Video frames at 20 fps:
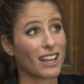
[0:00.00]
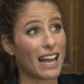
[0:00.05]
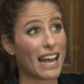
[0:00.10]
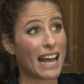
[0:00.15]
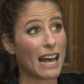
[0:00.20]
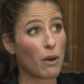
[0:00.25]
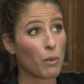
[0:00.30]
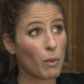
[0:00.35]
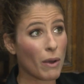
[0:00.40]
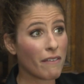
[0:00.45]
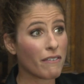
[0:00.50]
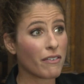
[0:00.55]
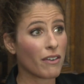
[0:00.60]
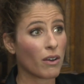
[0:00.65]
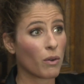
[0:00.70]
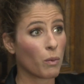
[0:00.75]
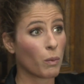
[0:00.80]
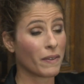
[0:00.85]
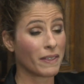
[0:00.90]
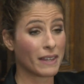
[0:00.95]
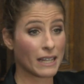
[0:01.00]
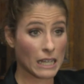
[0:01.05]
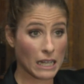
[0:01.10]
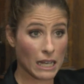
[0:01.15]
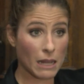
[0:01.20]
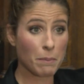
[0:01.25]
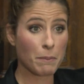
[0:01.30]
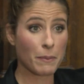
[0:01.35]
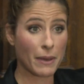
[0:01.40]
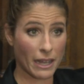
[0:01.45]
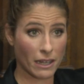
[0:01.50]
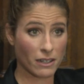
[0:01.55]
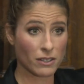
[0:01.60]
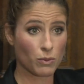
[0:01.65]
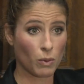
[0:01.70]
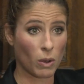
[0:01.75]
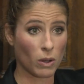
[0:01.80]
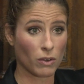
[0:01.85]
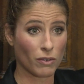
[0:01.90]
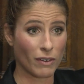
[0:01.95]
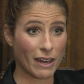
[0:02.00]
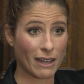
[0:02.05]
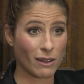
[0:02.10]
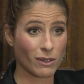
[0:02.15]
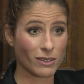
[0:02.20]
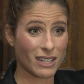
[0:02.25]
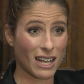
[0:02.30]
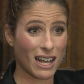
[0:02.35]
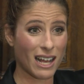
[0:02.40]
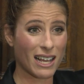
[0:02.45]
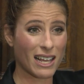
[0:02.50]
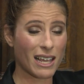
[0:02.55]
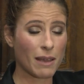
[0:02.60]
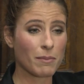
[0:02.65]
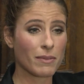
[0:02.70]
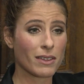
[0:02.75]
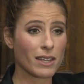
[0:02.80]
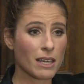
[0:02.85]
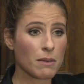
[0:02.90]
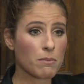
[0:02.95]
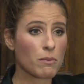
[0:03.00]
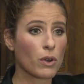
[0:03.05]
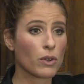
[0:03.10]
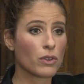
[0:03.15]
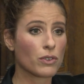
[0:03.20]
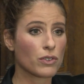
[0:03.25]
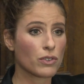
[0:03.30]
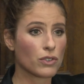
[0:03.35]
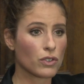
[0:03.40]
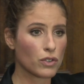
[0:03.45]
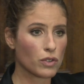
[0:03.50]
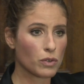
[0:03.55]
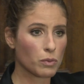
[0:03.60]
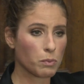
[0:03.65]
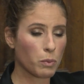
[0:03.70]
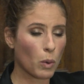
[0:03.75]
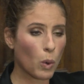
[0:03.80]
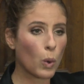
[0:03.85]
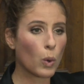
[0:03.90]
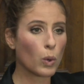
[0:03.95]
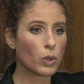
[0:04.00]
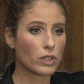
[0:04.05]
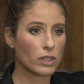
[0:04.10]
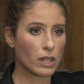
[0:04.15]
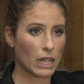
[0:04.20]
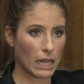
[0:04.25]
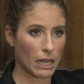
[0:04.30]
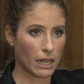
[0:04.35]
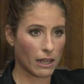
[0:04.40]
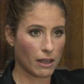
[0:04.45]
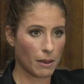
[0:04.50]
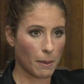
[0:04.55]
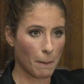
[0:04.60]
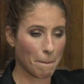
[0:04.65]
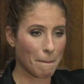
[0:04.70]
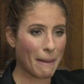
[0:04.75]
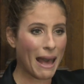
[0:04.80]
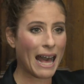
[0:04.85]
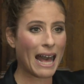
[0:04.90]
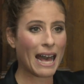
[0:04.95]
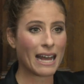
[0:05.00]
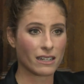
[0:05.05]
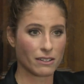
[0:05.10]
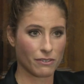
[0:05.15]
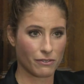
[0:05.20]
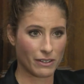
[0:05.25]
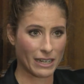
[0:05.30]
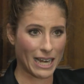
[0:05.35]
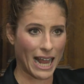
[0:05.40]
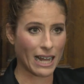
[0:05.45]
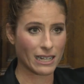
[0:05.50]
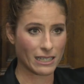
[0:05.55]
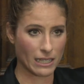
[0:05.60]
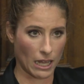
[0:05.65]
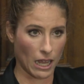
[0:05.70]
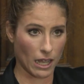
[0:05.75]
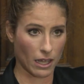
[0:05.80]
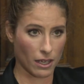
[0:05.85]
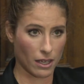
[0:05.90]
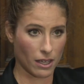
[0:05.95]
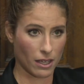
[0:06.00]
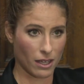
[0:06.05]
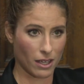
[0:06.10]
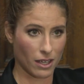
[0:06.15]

however, when the Olympics roll around, I am the most sport mad fanatic